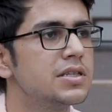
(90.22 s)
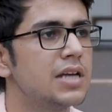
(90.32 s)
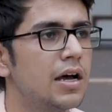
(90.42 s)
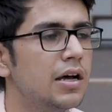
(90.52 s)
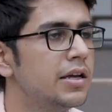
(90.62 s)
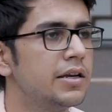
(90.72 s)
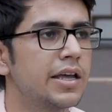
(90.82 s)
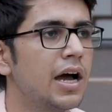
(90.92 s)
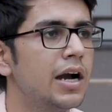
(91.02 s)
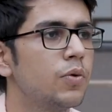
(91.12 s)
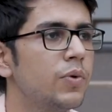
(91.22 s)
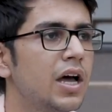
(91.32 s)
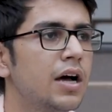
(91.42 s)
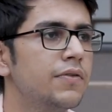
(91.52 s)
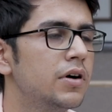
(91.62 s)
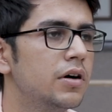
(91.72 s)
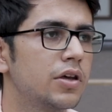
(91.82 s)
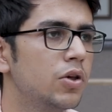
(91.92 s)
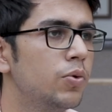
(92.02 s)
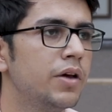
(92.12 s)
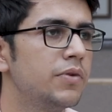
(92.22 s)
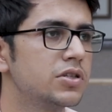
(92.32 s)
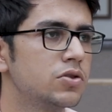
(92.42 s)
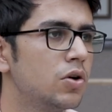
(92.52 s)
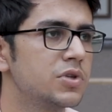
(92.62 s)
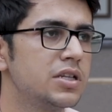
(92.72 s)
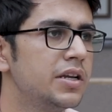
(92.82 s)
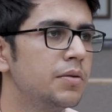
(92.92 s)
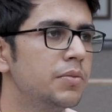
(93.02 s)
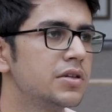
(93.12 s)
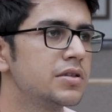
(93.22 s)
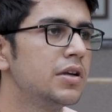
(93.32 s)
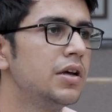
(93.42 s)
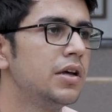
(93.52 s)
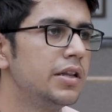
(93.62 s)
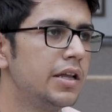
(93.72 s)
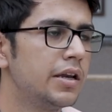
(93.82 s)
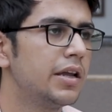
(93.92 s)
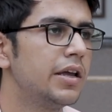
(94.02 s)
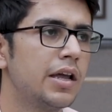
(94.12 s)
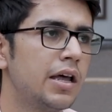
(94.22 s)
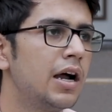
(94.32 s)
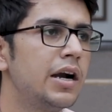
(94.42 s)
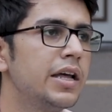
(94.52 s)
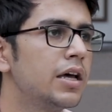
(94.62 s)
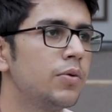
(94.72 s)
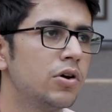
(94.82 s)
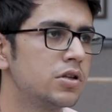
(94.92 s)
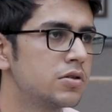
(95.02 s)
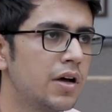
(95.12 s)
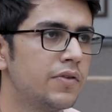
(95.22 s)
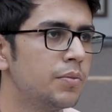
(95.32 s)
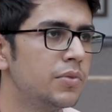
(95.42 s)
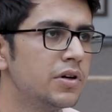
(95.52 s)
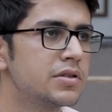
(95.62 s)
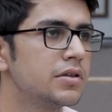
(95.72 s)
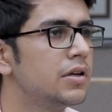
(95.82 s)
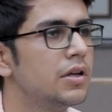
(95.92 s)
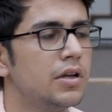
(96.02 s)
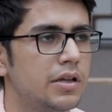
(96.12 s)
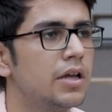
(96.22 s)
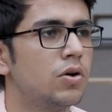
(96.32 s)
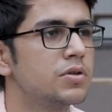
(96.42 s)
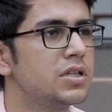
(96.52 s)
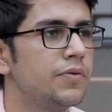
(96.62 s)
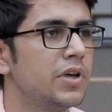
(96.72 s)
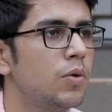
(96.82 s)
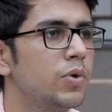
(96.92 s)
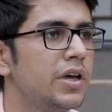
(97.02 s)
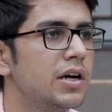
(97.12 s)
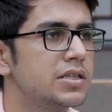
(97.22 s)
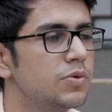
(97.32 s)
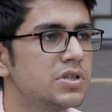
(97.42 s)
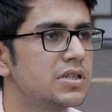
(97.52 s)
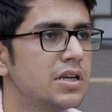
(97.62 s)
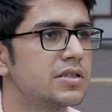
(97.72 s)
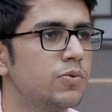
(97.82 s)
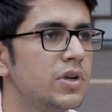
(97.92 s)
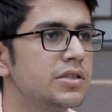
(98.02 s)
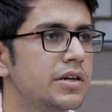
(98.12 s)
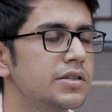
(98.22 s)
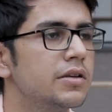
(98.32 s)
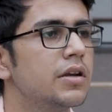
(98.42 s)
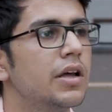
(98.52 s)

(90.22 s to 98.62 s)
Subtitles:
in CAT we have a QA, which is obviously numbers. Then in LRDI we also have numbers. Then obviously we have VARC, which is just one section.